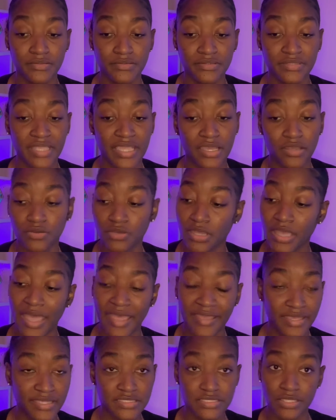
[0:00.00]
now, I
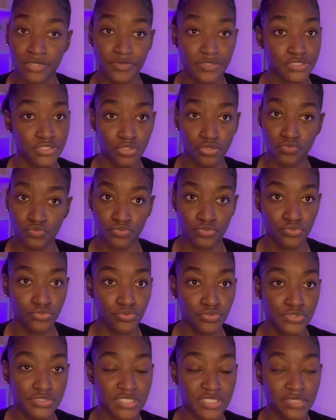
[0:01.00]
guess there is no
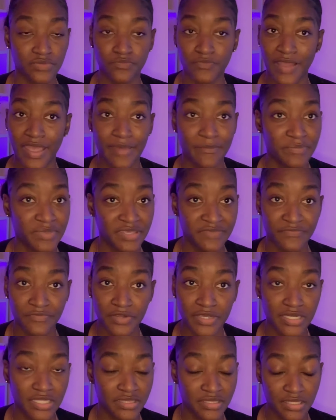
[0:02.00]
rules in rap beef or
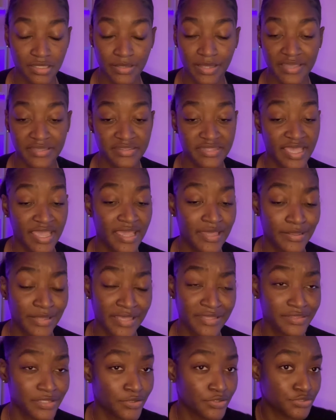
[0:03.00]
anything like that.
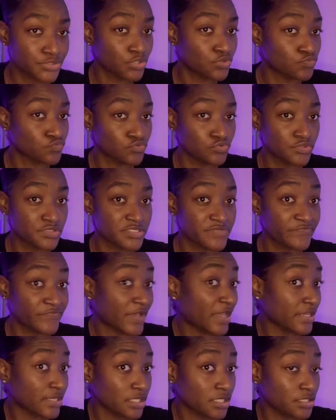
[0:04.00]
Like there's no rules in
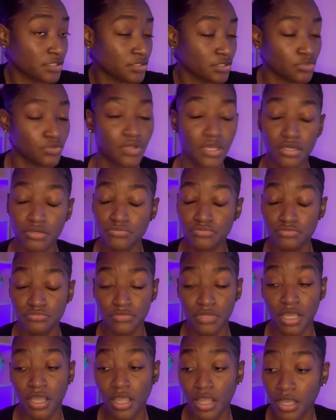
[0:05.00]
fighting, you know?
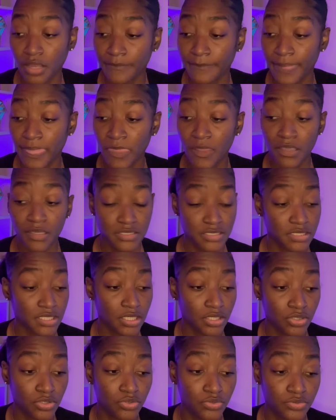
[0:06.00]
Um,
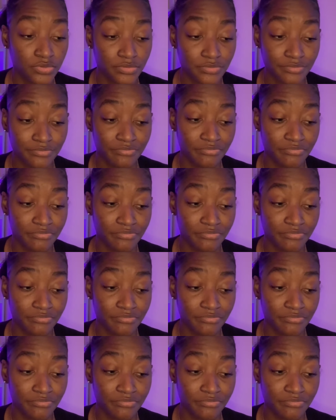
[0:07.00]
so